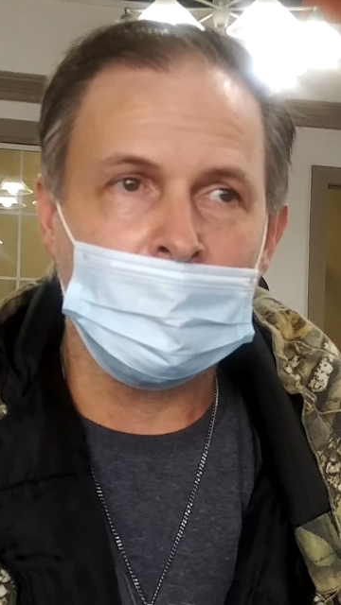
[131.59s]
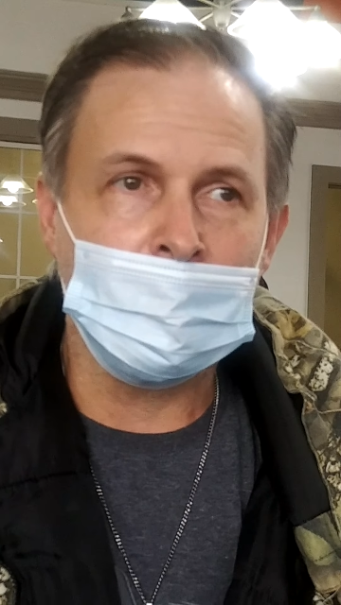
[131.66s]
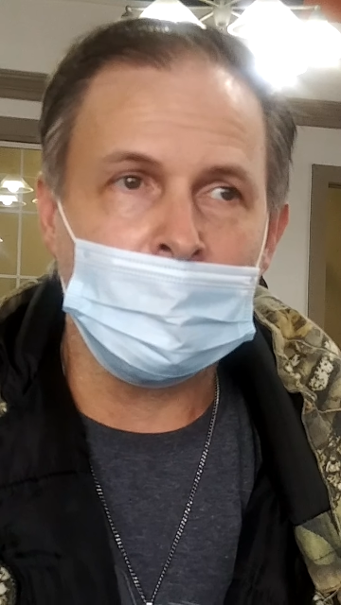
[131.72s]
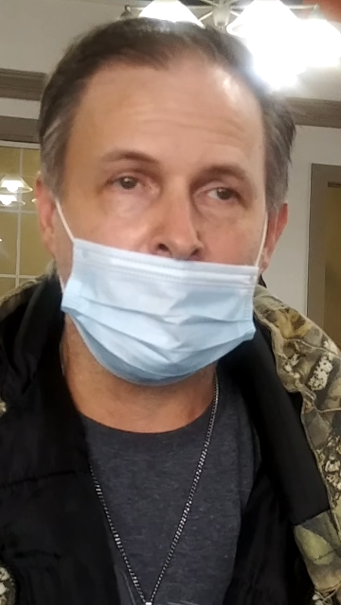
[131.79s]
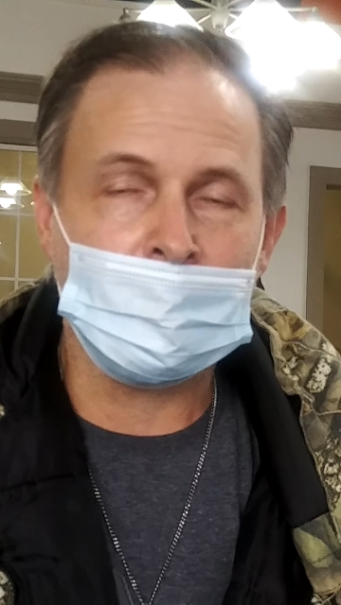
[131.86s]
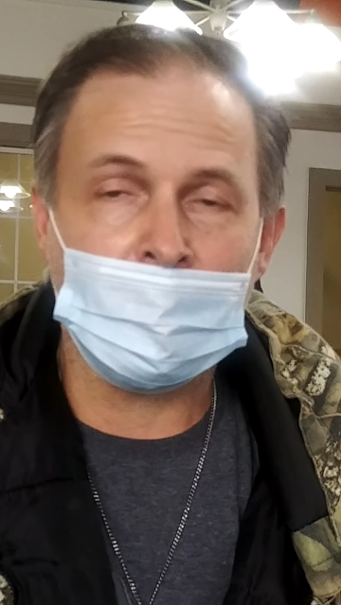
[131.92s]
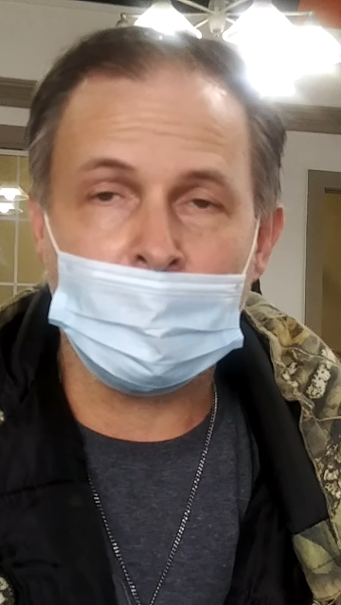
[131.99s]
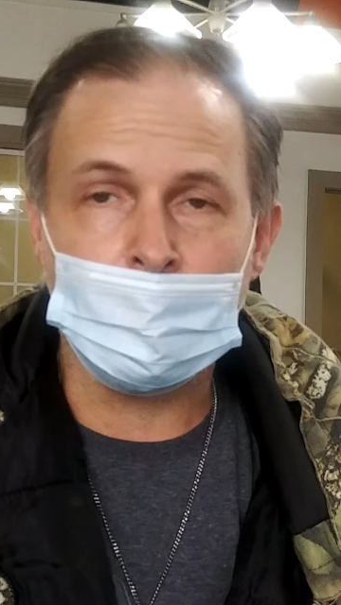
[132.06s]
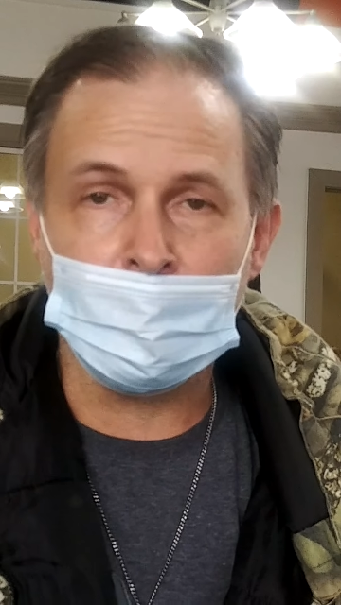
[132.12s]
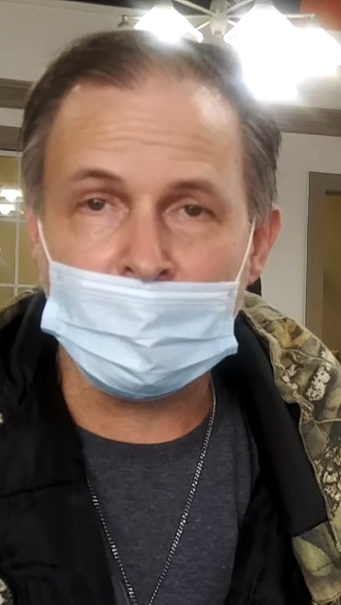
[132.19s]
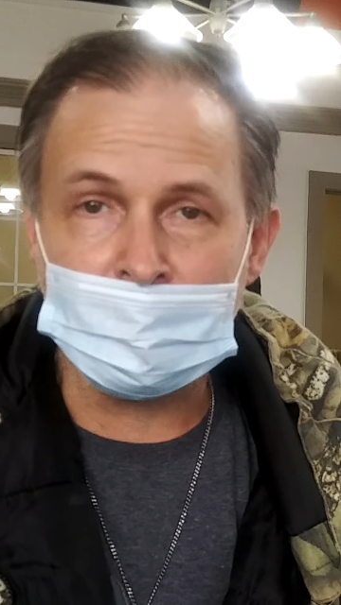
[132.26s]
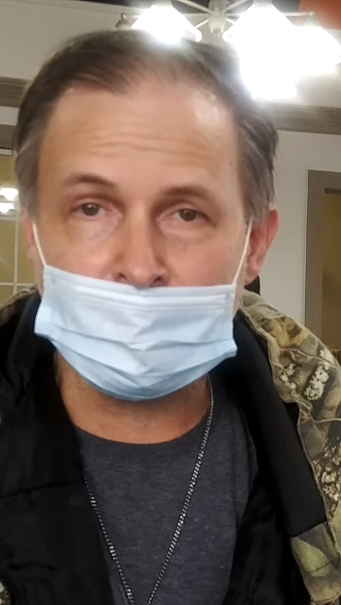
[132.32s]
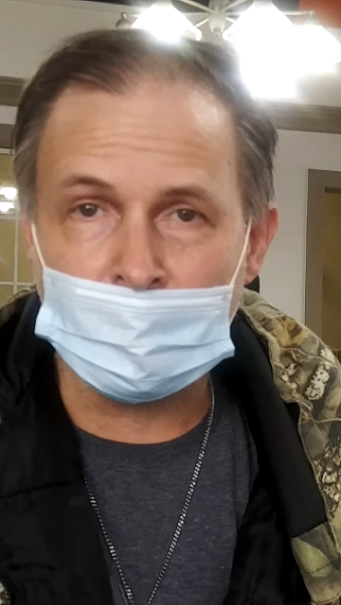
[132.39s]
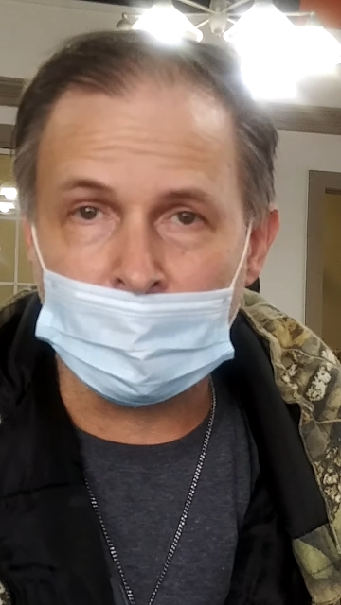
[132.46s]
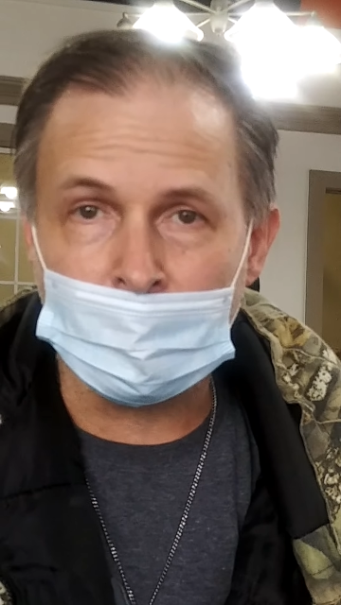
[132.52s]
Uh, God
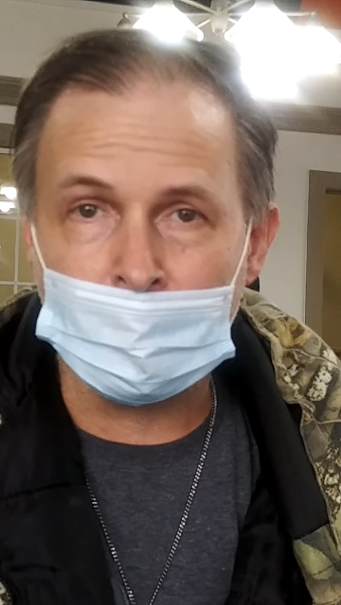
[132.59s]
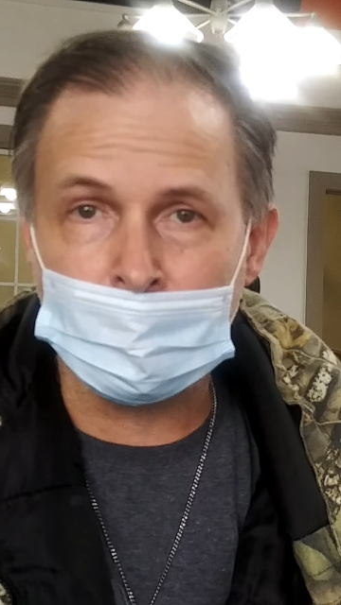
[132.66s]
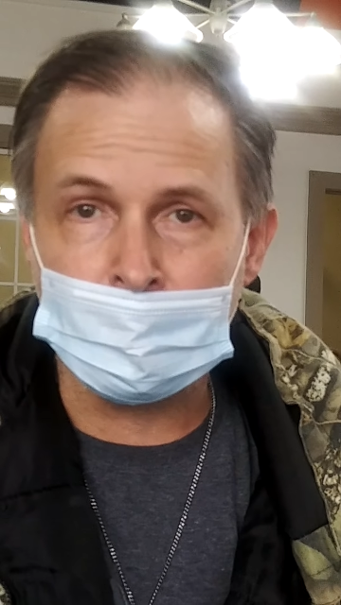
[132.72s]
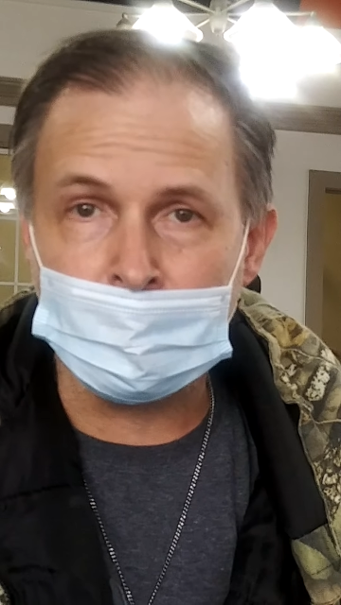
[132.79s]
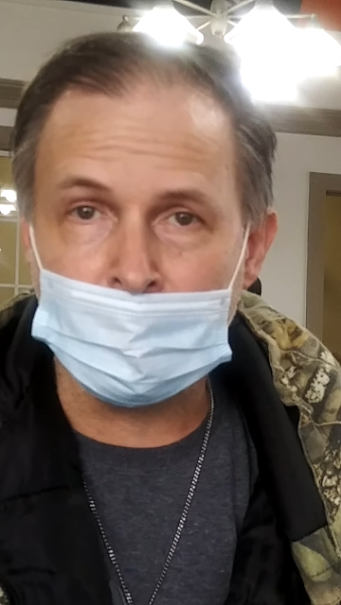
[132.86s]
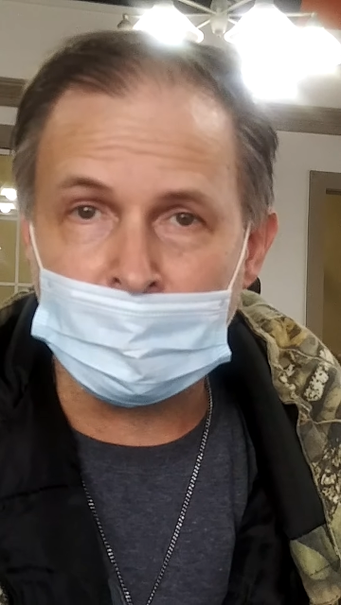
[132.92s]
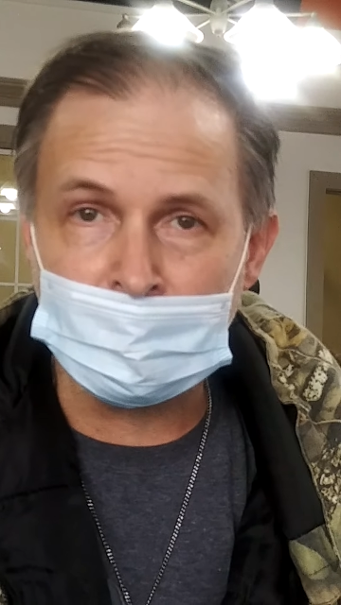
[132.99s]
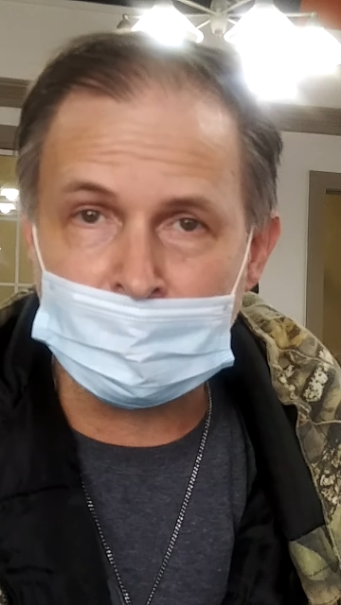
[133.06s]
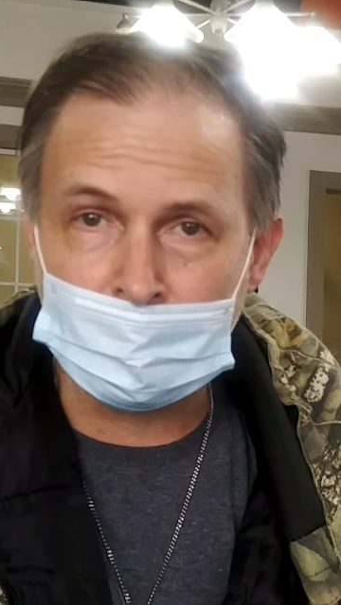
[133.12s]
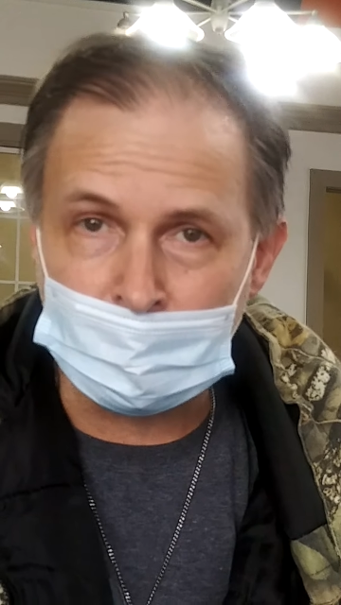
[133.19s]
bless all in this